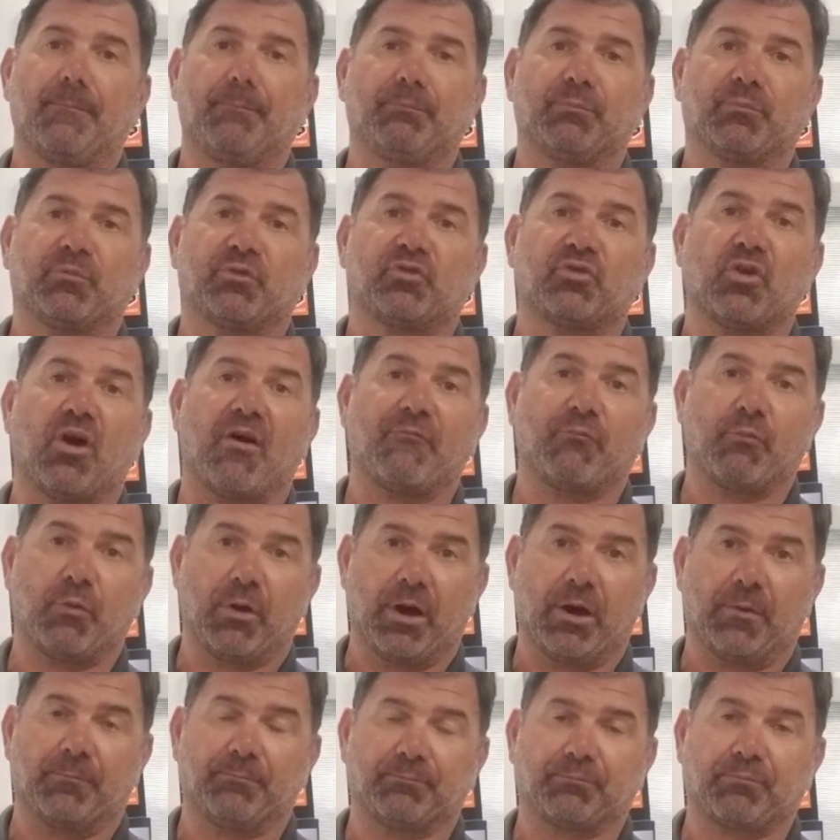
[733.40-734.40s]

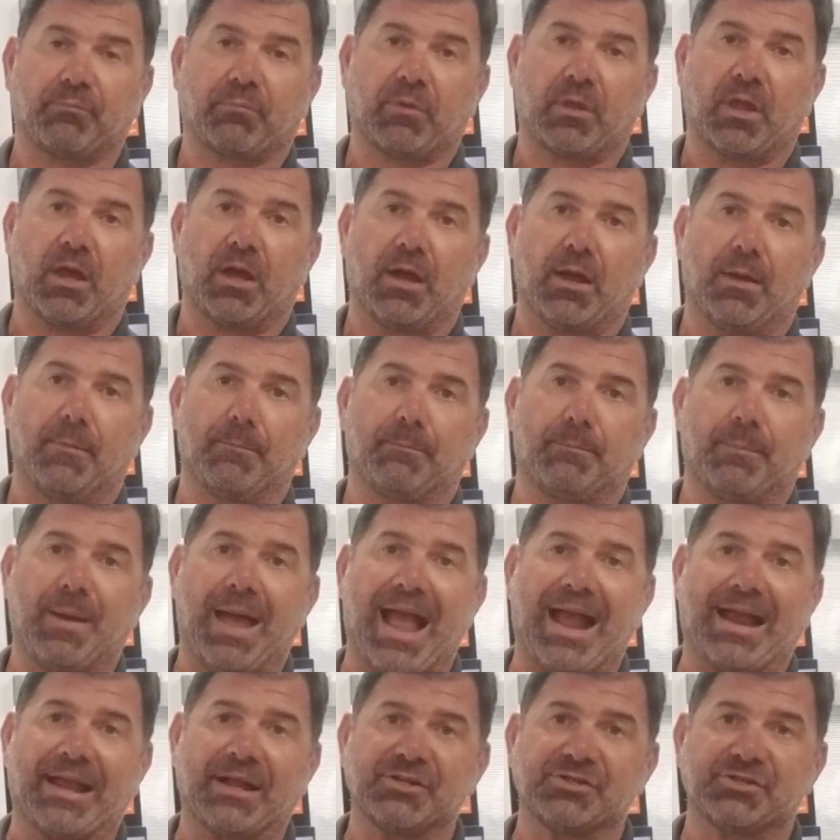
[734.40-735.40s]
software
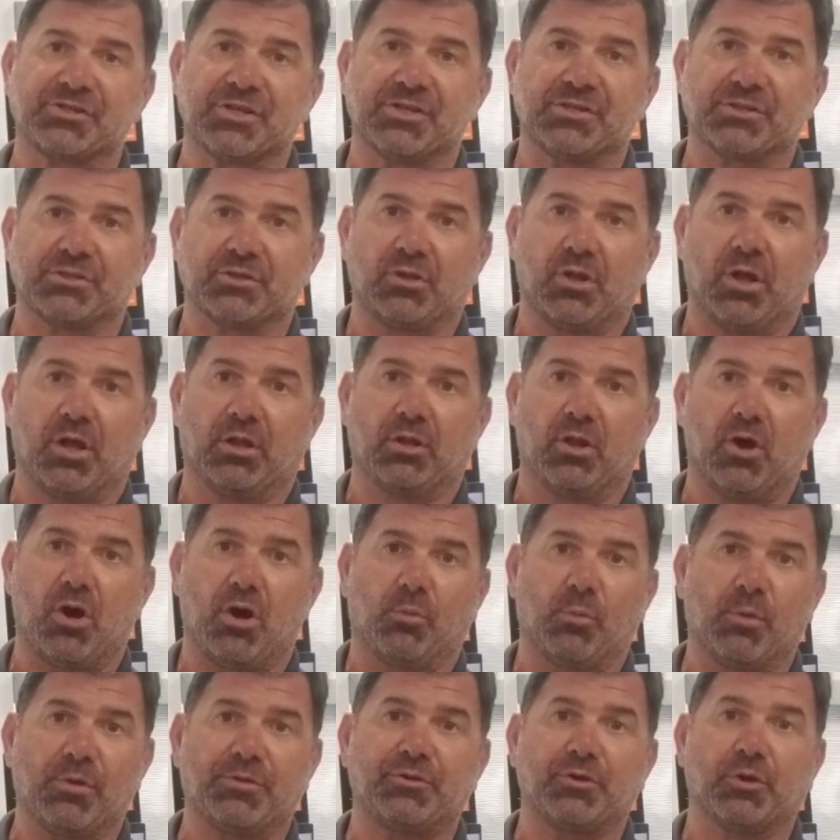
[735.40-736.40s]
package
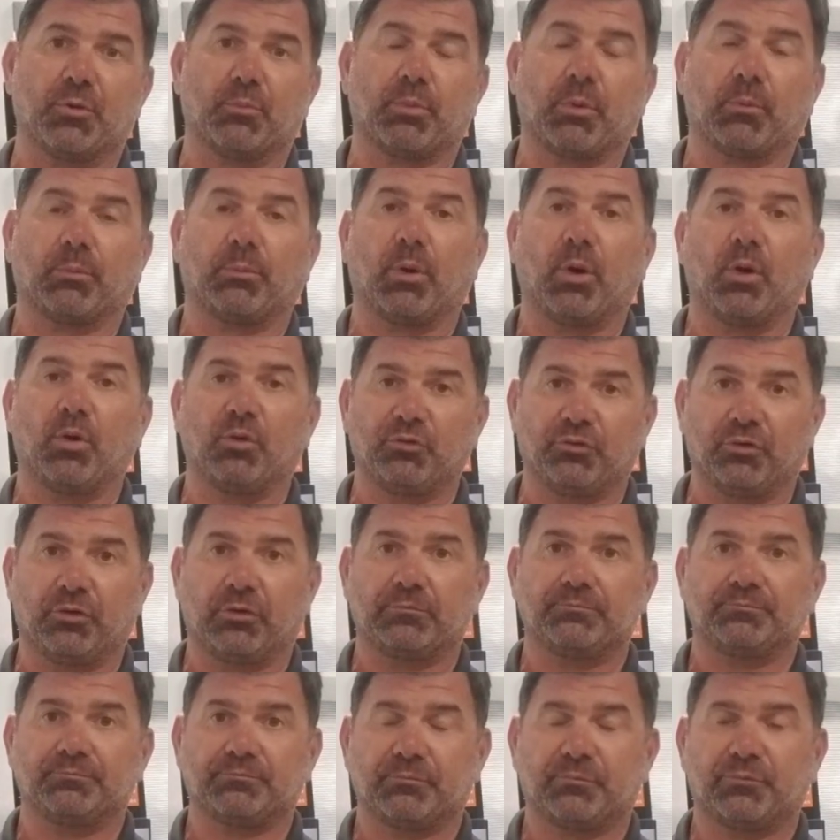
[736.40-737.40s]
along with your
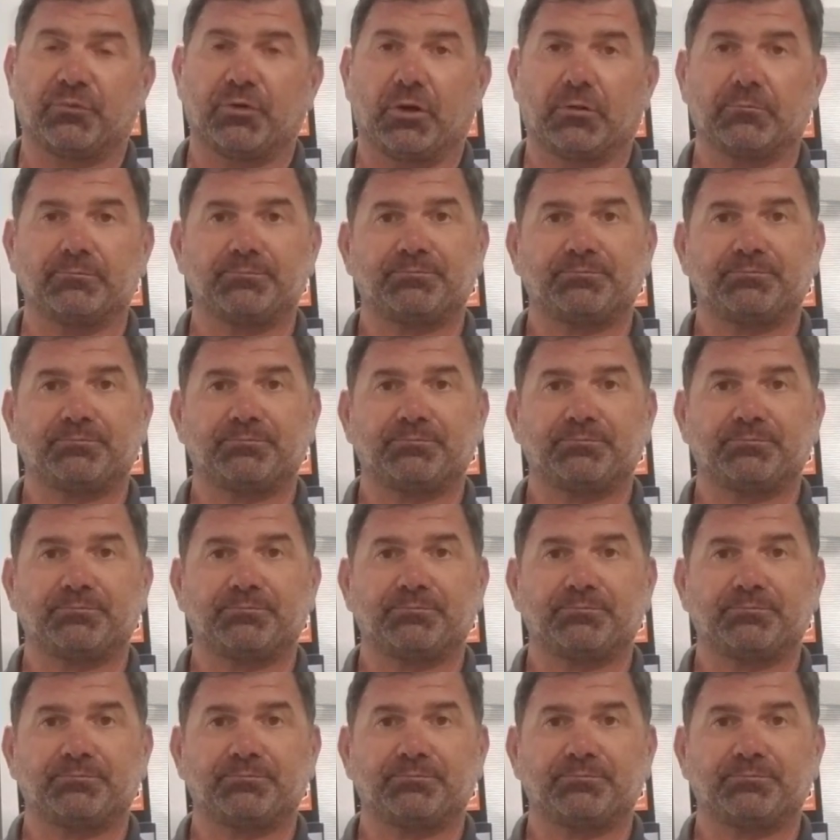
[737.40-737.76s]
proposal. So